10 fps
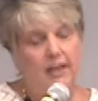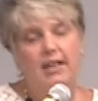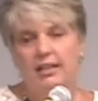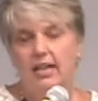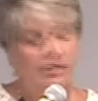
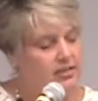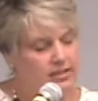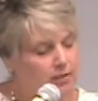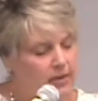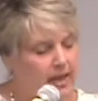find. And
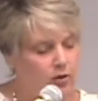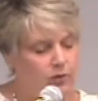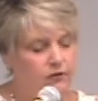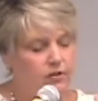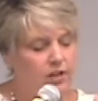
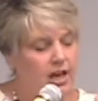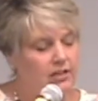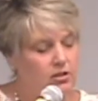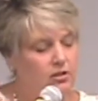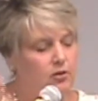somehow we
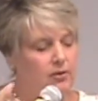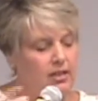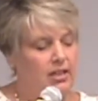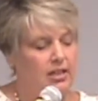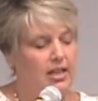forgot to look
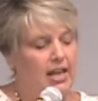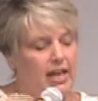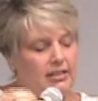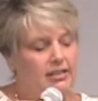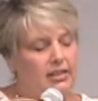within
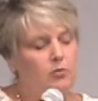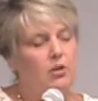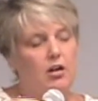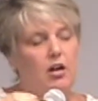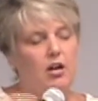and see
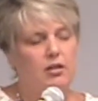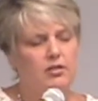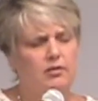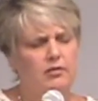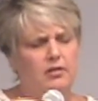what our
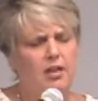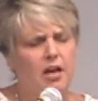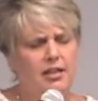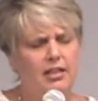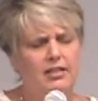hearts are
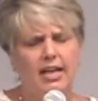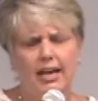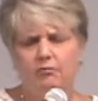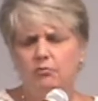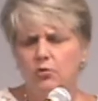longing to
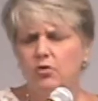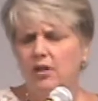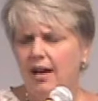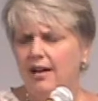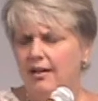have
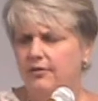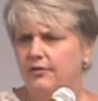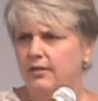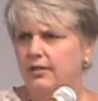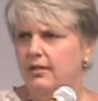more of.